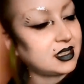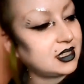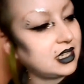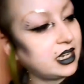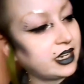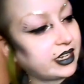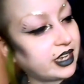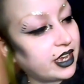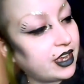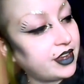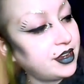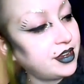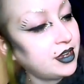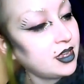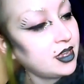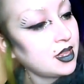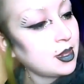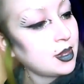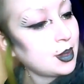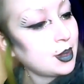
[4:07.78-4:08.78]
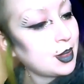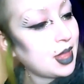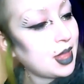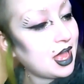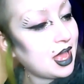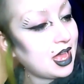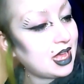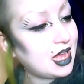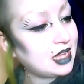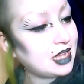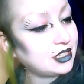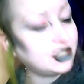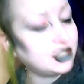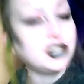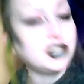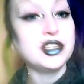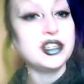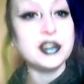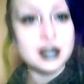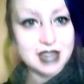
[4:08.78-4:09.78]
silicone, and you
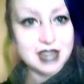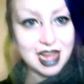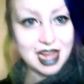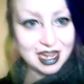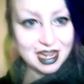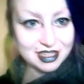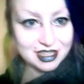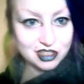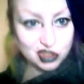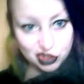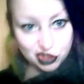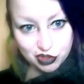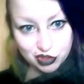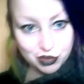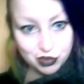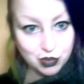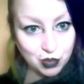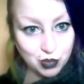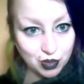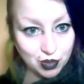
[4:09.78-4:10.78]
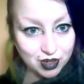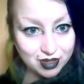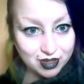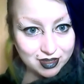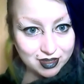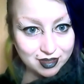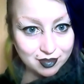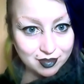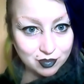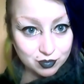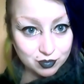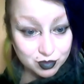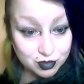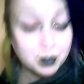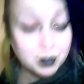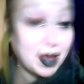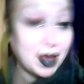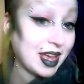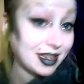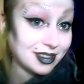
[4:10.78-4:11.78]
use that to
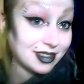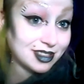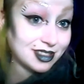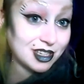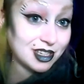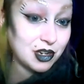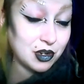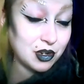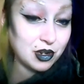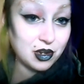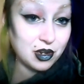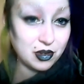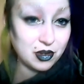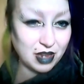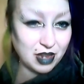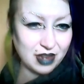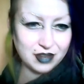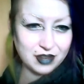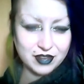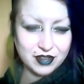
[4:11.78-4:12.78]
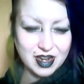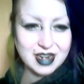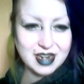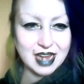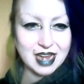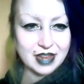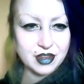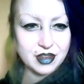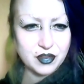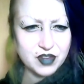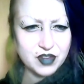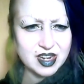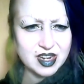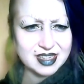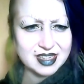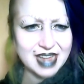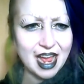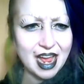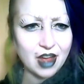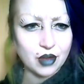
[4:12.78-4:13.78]
paint. You thin
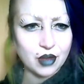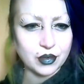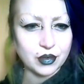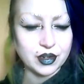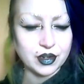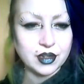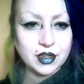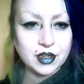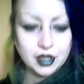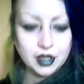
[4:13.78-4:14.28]
it down